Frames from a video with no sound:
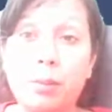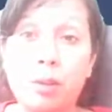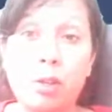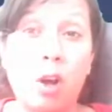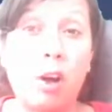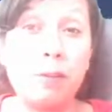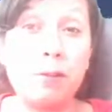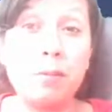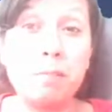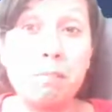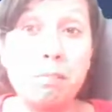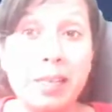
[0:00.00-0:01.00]
was offered
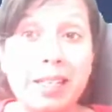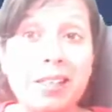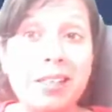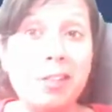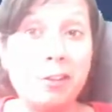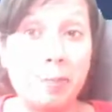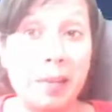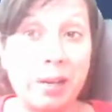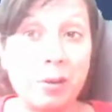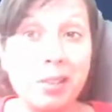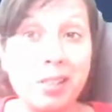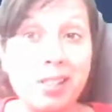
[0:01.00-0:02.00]
millions of
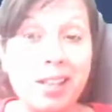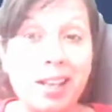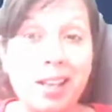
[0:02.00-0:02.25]
pounds